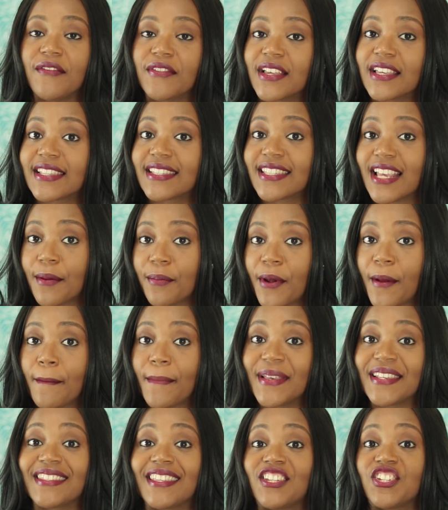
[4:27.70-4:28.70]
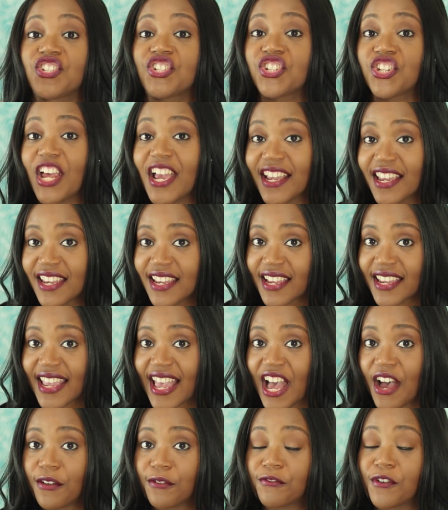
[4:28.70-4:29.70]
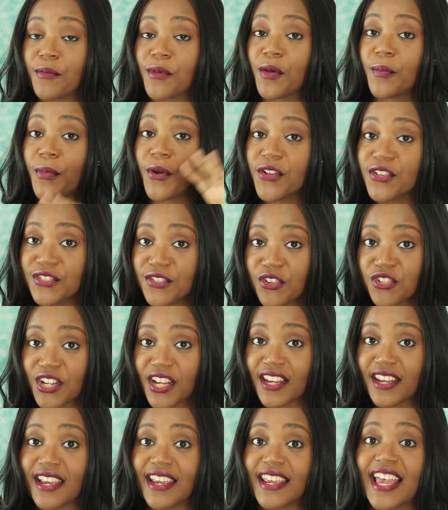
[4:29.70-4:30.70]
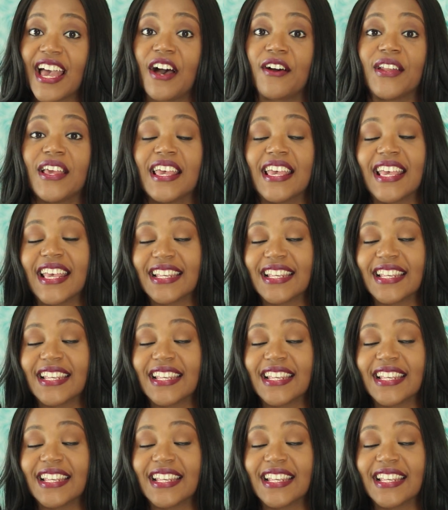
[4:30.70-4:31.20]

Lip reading: having a separate business checking account from your personal checking account